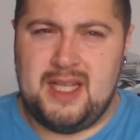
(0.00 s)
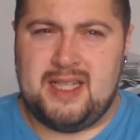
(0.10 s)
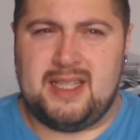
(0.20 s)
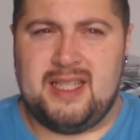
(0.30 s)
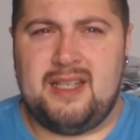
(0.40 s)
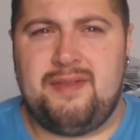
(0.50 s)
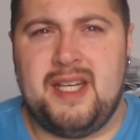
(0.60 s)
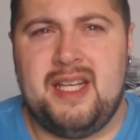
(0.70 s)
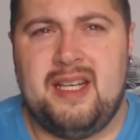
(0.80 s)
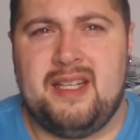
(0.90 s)
The
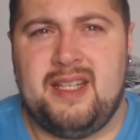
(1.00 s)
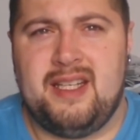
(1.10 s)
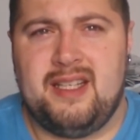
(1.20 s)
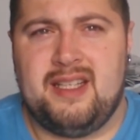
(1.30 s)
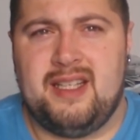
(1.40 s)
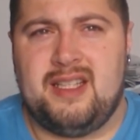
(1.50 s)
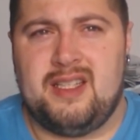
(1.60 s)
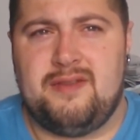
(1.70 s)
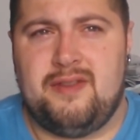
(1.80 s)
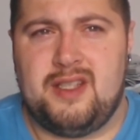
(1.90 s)
delivery, I think it
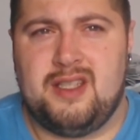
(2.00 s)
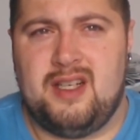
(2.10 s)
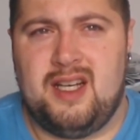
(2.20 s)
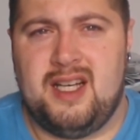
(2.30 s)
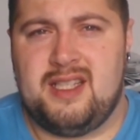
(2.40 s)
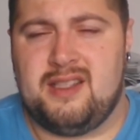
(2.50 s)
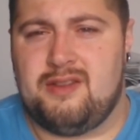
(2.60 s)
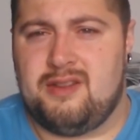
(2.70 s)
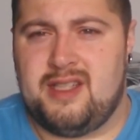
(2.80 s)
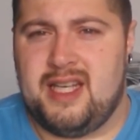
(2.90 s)
does first class
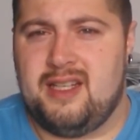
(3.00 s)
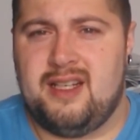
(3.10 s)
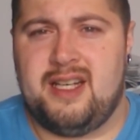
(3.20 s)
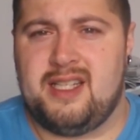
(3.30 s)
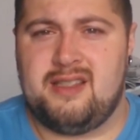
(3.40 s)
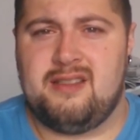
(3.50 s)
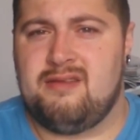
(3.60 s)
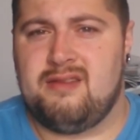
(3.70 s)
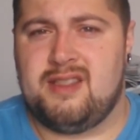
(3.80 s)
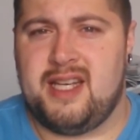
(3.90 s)
and second class
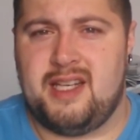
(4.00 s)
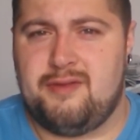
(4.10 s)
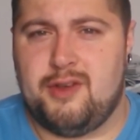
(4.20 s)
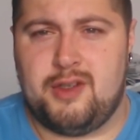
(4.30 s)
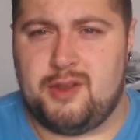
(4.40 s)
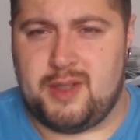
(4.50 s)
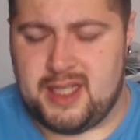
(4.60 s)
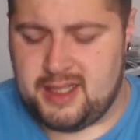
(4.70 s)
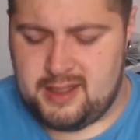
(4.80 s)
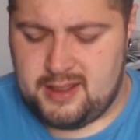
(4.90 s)
signed for, all
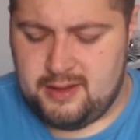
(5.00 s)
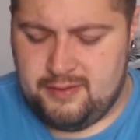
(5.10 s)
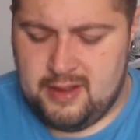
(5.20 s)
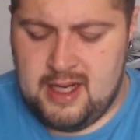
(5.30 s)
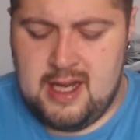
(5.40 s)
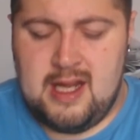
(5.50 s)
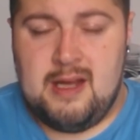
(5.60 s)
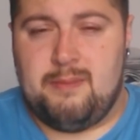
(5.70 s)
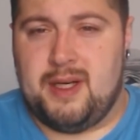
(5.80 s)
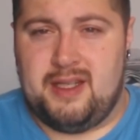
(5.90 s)
that kind of stuff.
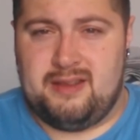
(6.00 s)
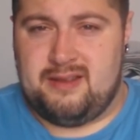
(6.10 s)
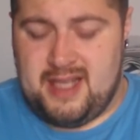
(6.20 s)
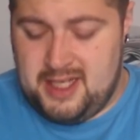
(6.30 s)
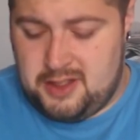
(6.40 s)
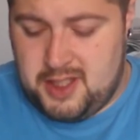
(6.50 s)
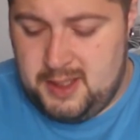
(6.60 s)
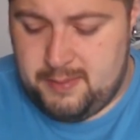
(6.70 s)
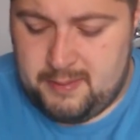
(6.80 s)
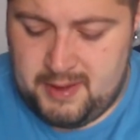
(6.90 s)
But that's
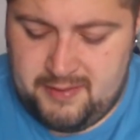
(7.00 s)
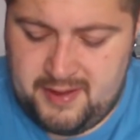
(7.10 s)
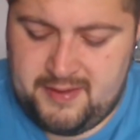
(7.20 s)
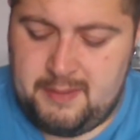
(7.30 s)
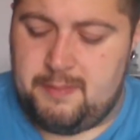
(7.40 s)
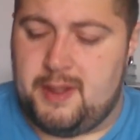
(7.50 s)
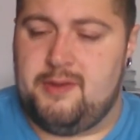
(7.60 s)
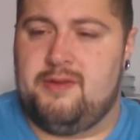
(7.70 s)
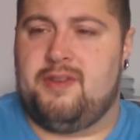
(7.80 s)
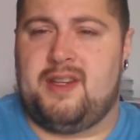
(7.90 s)
cheap. I mean,
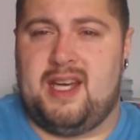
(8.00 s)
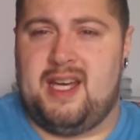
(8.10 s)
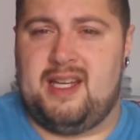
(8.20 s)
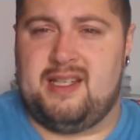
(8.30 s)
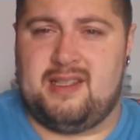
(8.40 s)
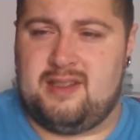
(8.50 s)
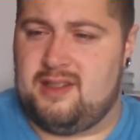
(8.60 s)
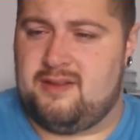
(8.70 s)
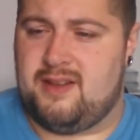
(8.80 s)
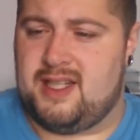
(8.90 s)
£15 for that is
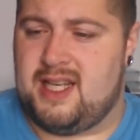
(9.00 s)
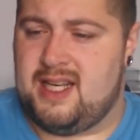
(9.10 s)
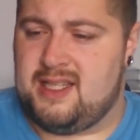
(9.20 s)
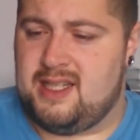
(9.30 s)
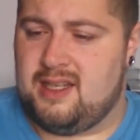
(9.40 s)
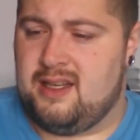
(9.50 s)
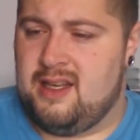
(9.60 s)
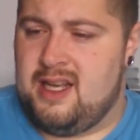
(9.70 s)
just fantastic.